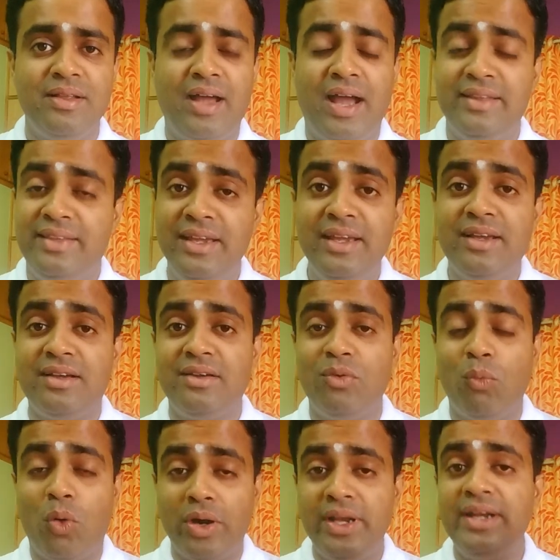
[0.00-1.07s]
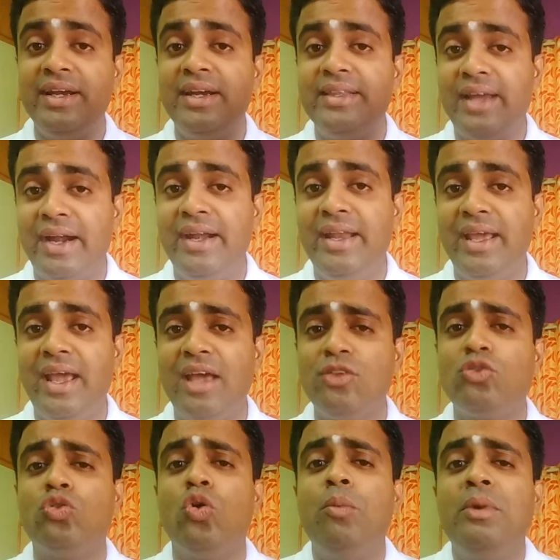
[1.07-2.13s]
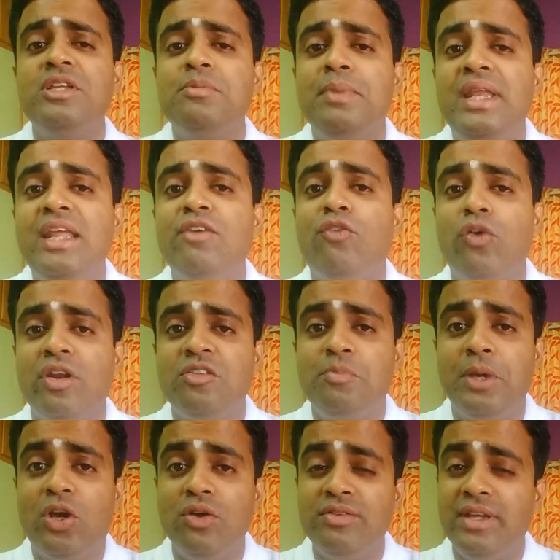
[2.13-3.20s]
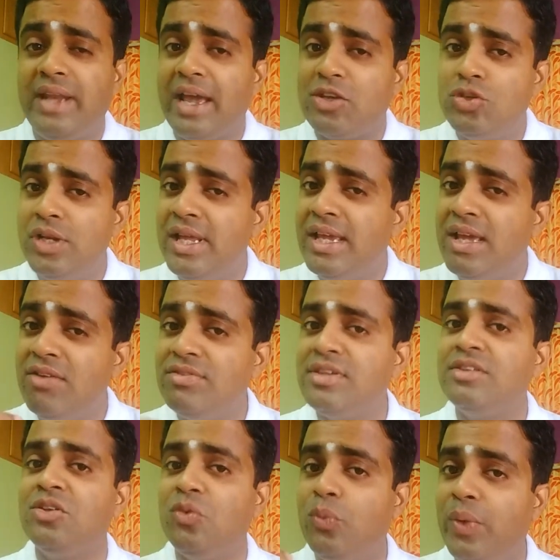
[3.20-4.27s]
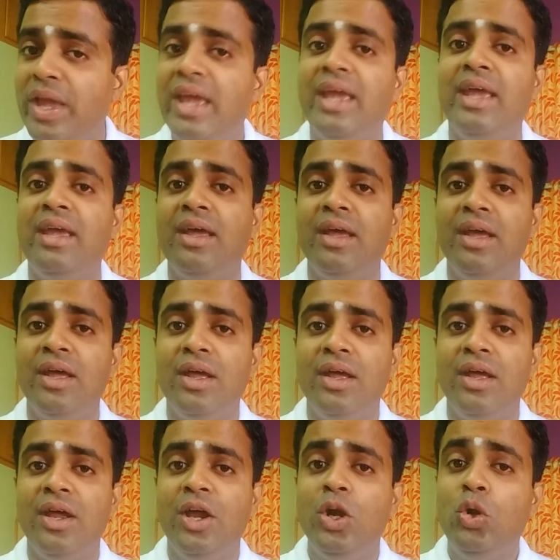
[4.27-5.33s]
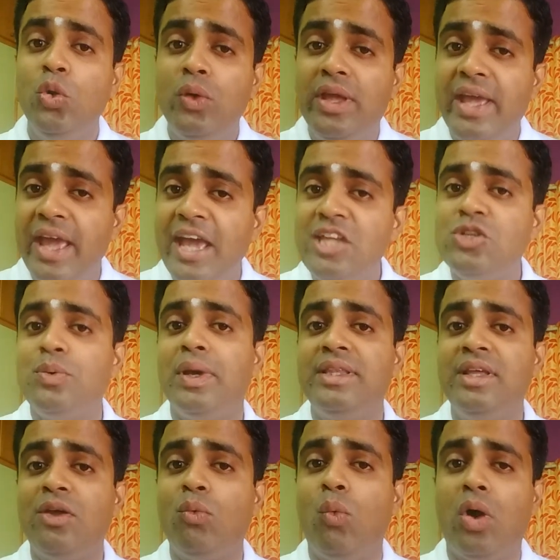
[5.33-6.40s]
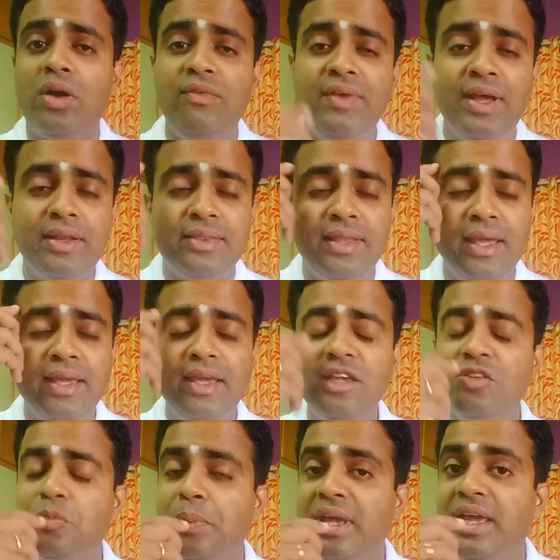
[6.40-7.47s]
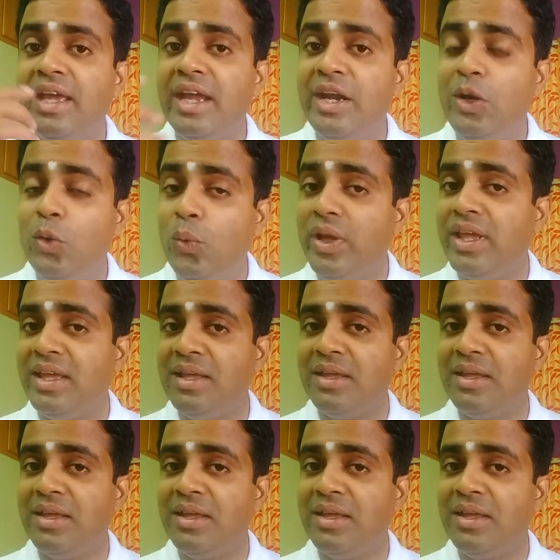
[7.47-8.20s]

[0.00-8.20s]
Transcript: I think what he did that day has so much meaning for us because it actually gives us a way to gauge whether what we are thinking, speaking, and doing